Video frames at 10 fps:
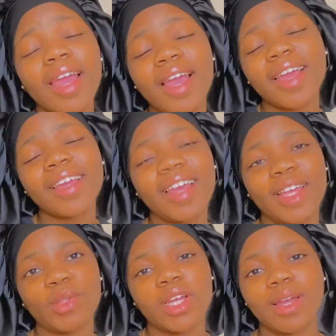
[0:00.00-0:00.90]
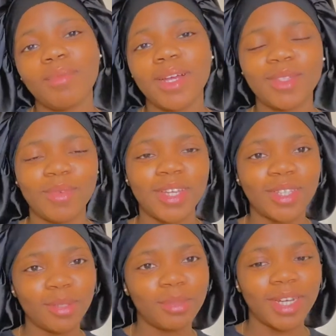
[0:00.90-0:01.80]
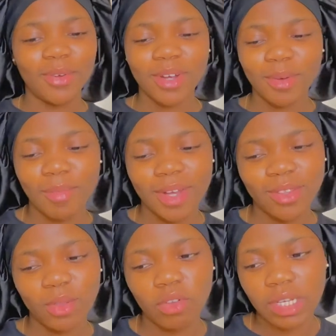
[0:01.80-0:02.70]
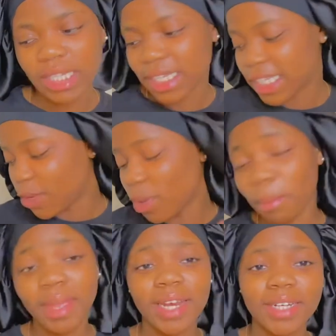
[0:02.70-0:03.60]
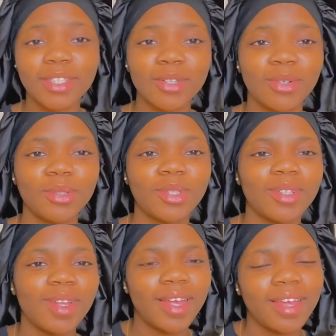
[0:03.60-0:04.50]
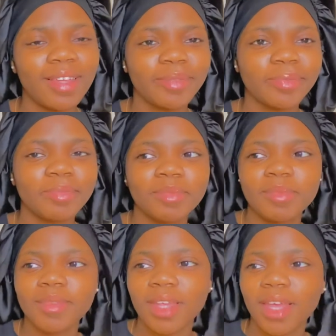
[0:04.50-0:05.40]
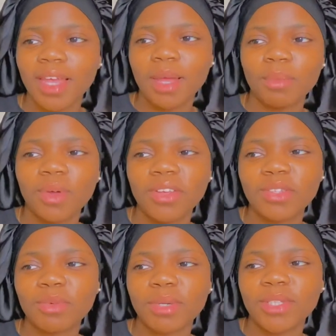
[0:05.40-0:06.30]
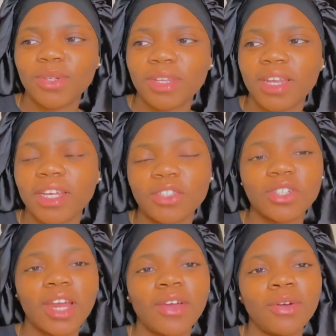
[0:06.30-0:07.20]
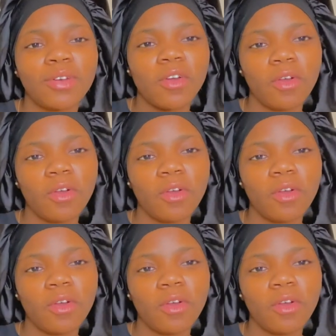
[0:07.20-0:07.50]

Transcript: Hey guys, welcome back to my YouTube channel. Welcome back to 360 with Meedah. So today I'm going to be doing a try on